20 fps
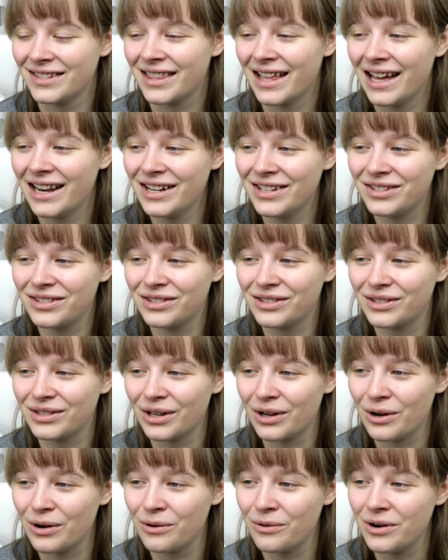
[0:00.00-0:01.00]
That is
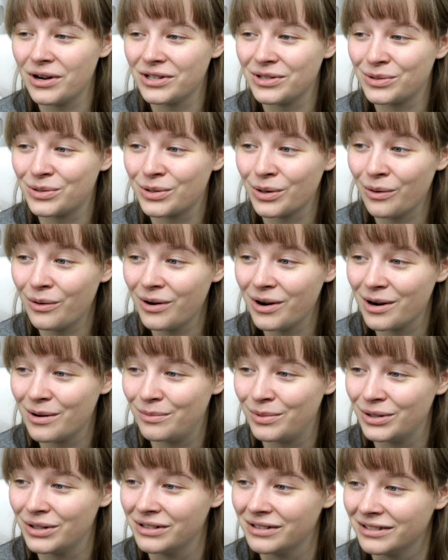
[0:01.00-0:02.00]
so
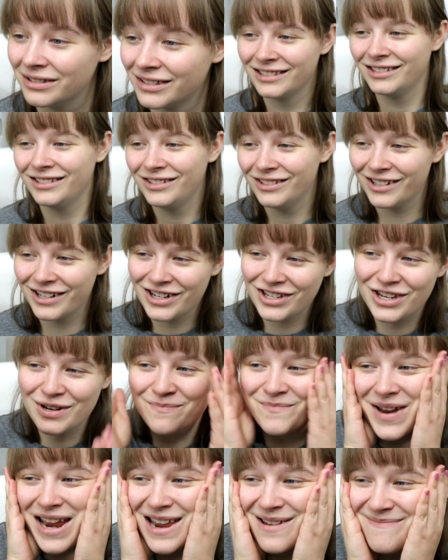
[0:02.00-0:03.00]
adorable. Look at the
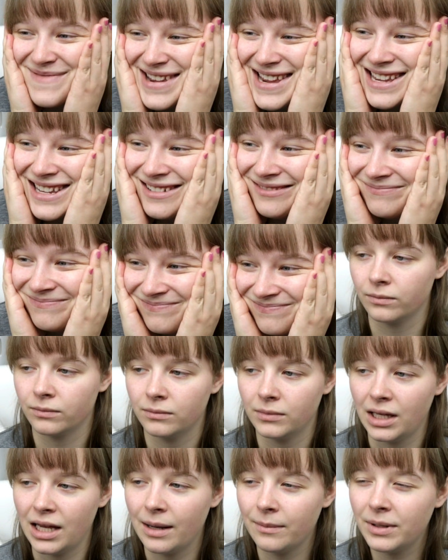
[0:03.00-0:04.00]
baby.
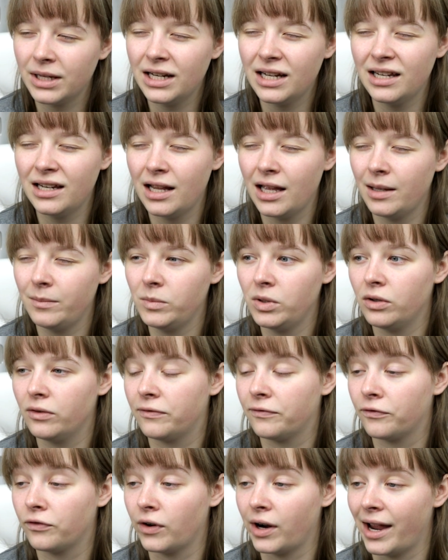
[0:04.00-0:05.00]
I'm gonna name you
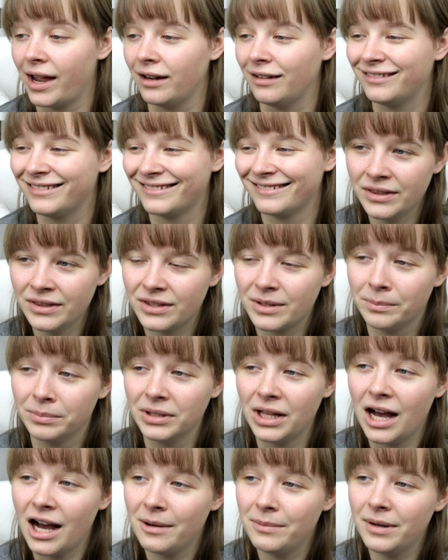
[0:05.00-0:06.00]
Fred. The
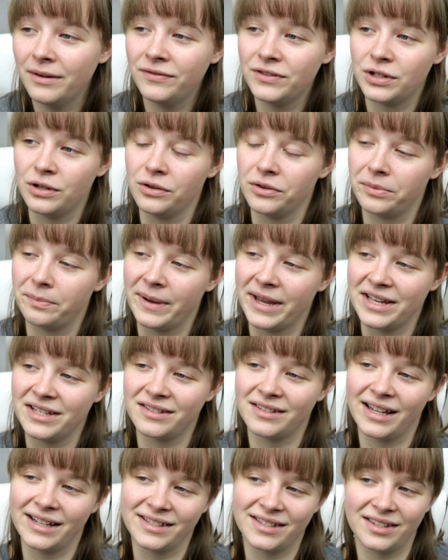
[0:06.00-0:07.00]
blob of
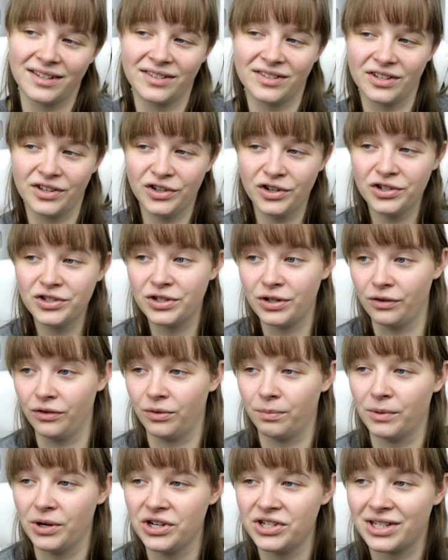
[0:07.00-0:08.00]
toothpaste that sits on your
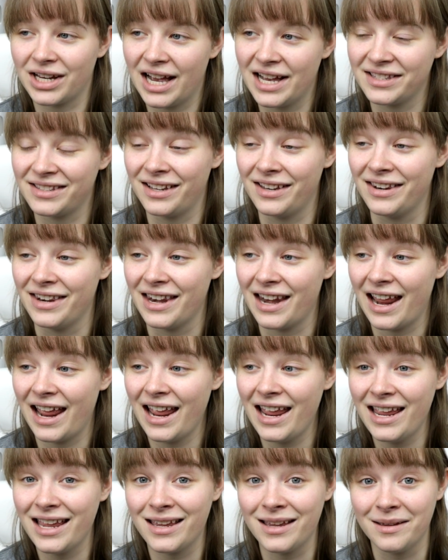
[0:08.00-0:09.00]
toothbrush has a
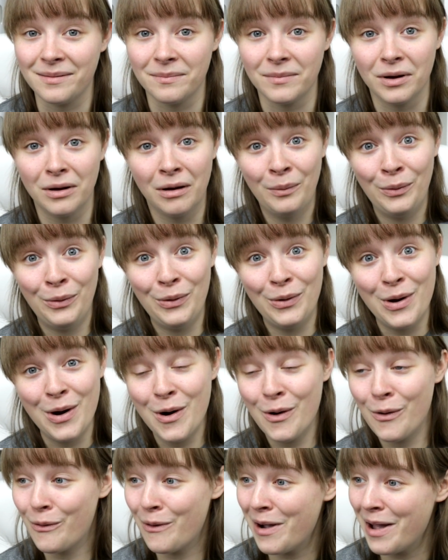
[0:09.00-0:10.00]
name.
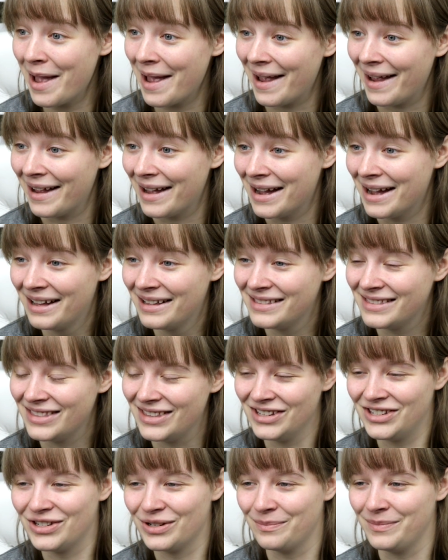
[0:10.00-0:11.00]
No way.
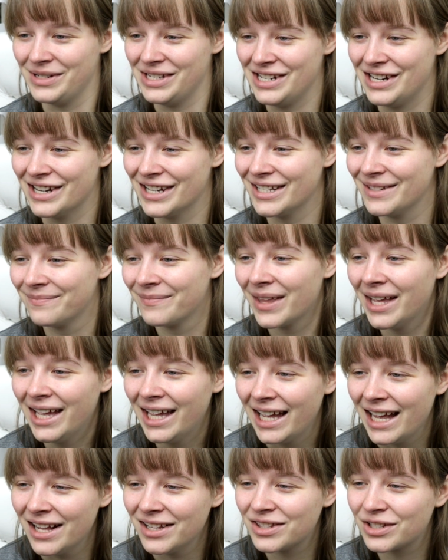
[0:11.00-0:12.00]
This should be good.
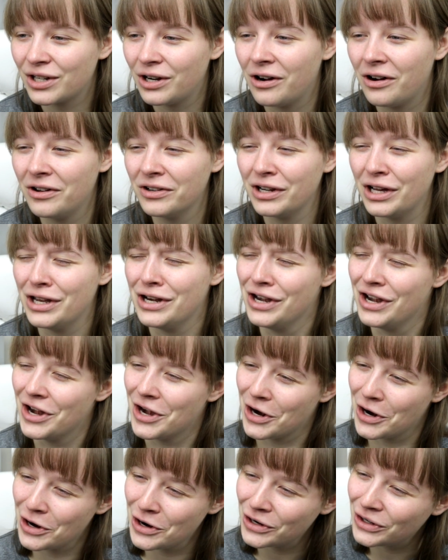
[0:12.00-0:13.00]
It's called a
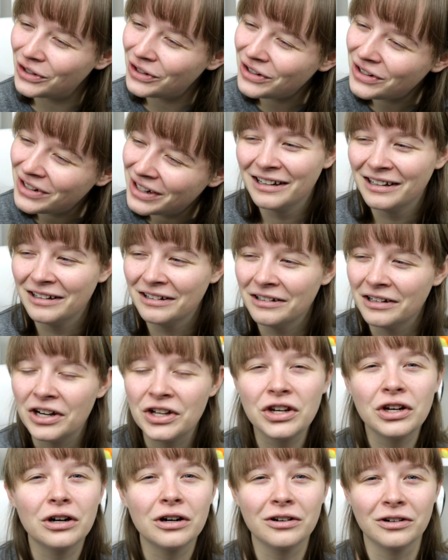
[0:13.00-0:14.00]
nurdle.
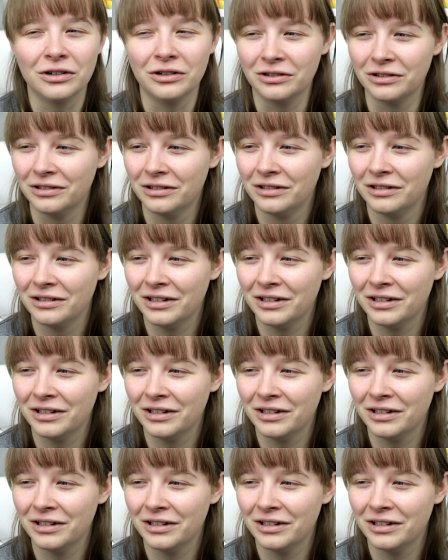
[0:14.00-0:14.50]
A nurdle.